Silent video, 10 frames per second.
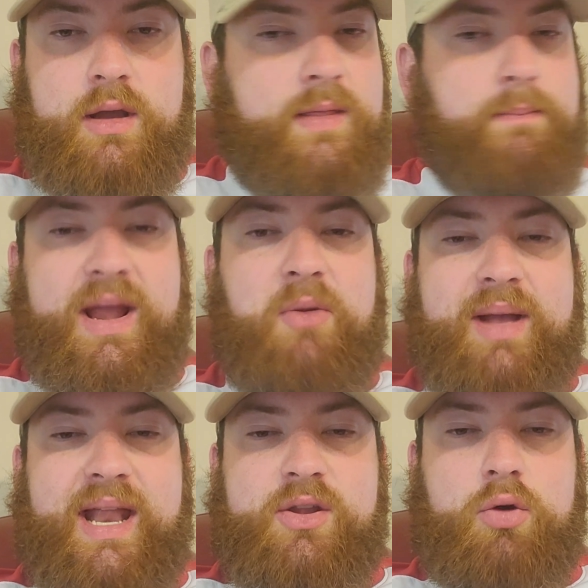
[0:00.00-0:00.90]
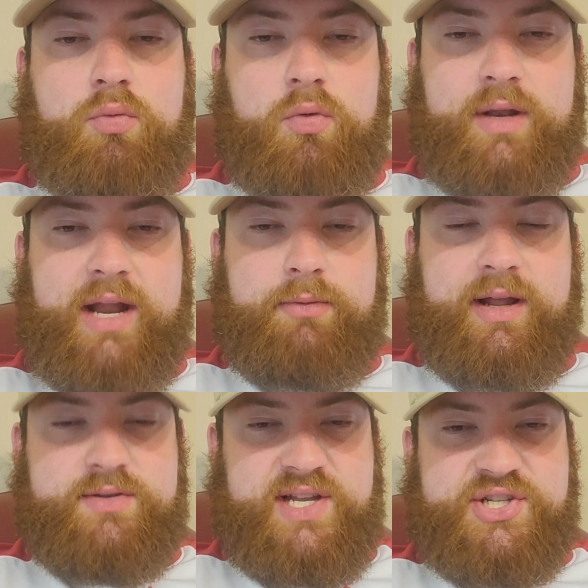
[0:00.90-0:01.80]
The mailman had no role in Henry
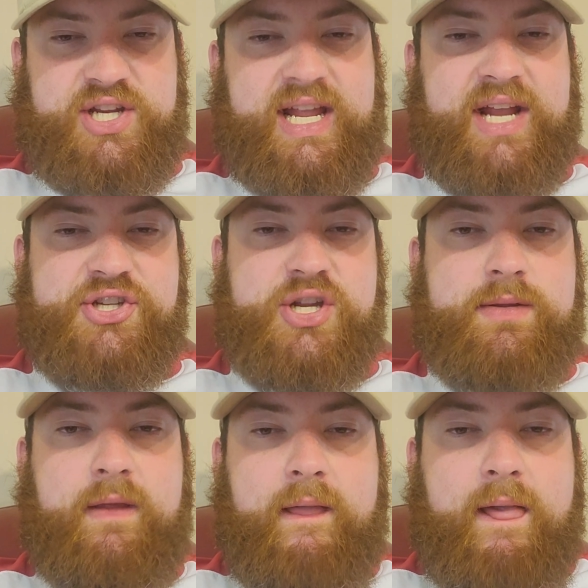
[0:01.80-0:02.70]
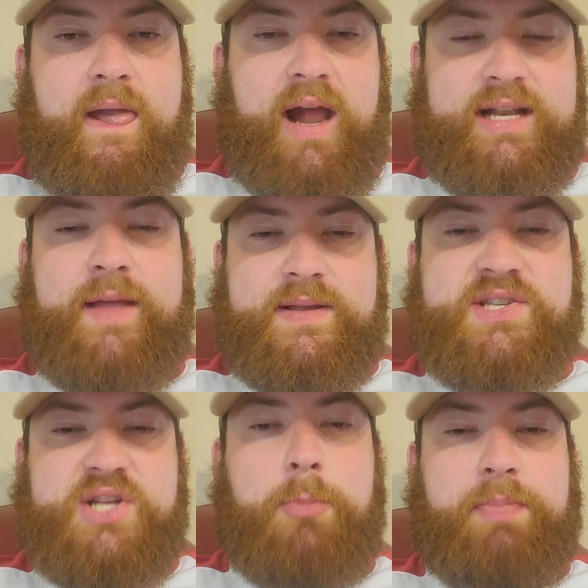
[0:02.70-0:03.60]
Hill's education, and yet they
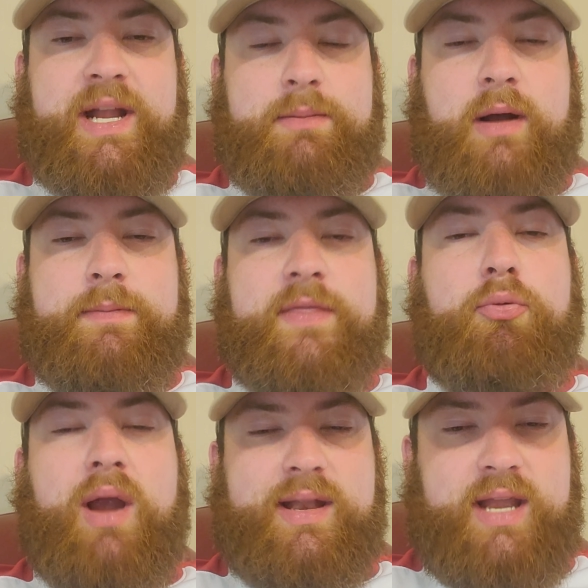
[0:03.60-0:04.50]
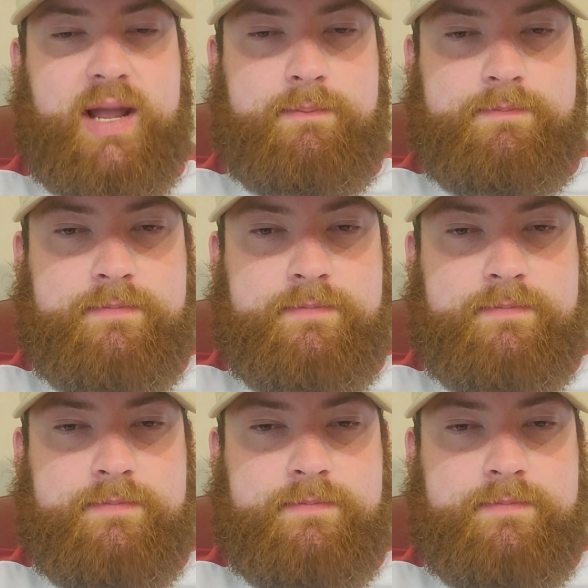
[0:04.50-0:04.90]
still beat him up and threaten him.